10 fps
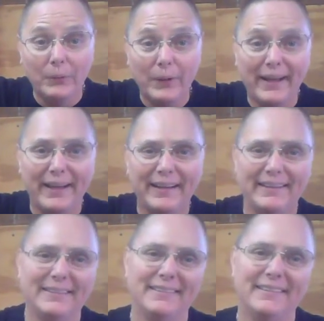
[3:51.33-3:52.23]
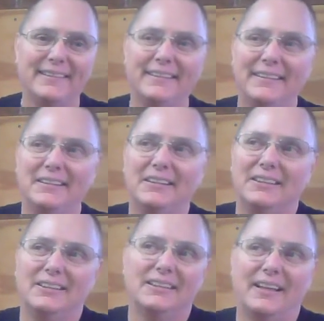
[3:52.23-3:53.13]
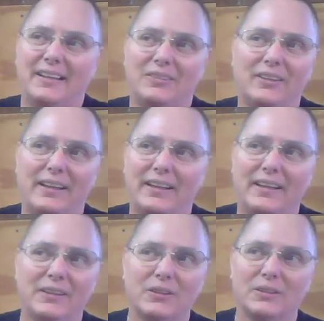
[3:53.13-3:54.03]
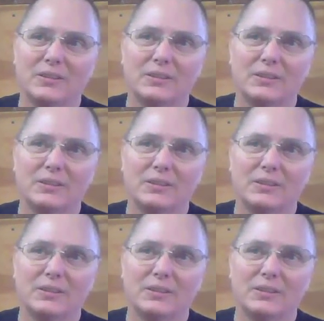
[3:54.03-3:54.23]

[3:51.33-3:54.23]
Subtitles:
away. I don't like anger.